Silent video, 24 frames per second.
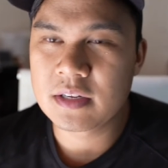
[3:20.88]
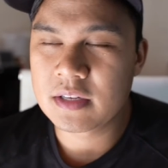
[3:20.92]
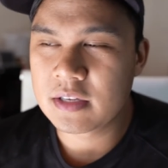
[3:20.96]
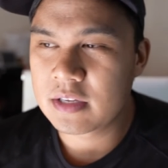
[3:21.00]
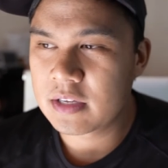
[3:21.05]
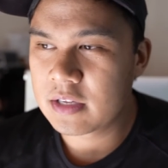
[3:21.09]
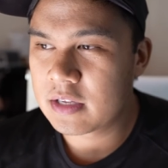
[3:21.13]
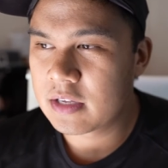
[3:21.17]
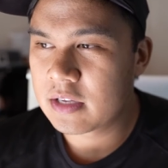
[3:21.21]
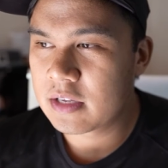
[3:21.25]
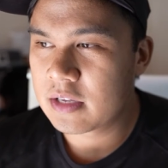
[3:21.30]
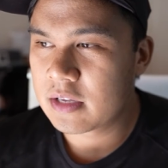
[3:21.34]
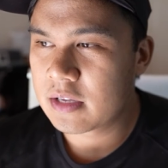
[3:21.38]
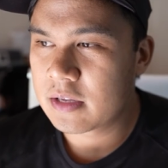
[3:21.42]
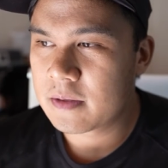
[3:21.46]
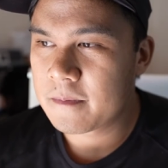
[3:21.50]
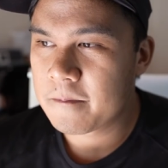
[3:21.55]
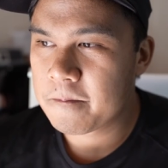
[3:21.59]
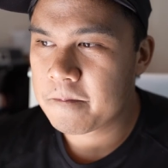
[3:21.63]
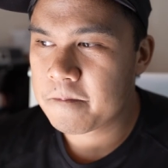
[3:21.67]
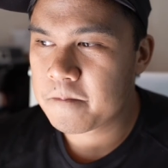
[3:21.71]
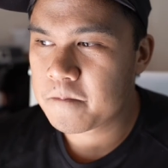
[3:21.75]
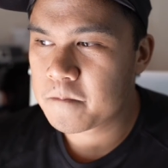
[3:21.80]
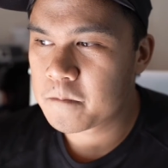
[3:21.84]

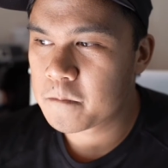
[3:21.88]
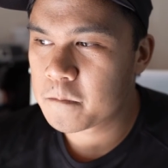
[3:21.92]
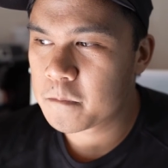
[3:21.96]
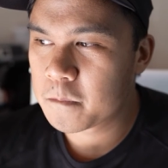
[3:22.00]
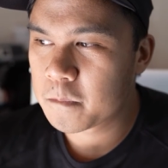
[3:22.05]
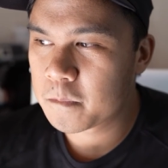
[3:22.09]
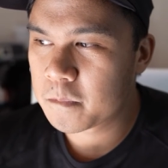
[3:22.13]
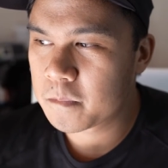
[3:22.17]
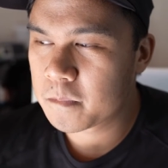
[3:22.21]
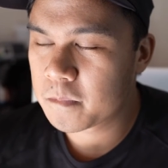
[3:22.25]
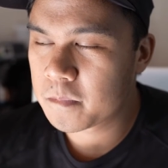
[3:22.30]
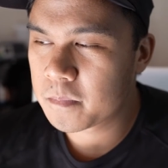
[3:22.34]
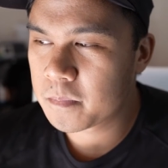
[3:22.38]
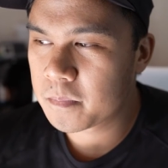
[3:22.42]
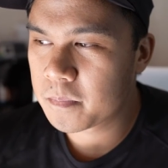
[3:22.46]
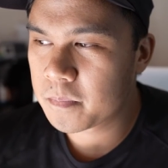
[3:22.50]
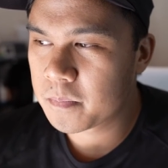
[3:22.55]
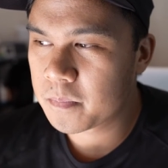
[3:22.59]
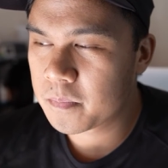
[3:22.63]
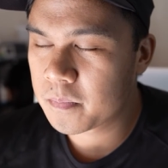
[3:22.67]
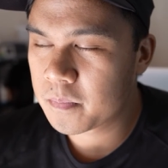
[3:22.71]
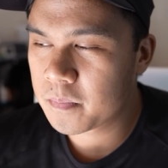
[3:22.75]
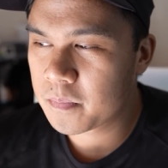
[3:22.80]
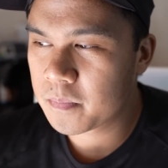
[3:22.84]

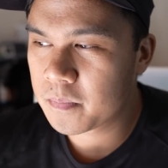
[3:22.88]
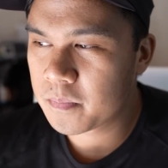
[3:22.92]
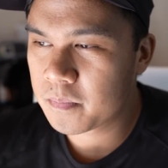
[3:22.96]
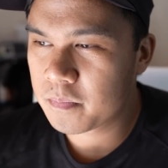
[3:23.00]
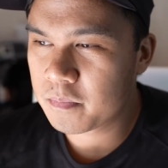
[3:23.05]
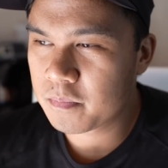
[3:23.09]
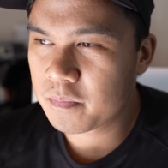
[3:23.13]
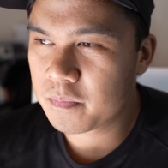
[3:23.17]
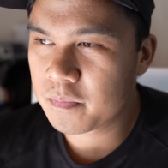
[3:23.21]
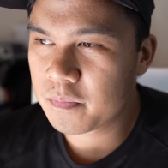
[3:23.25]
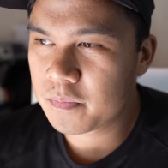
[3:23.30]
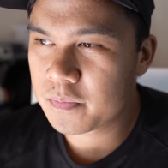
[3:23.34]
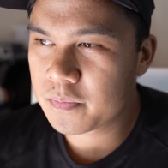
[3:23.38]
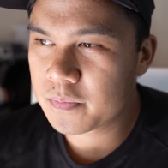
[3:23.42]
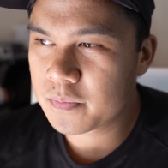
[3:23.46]
No one is speaking in this clip.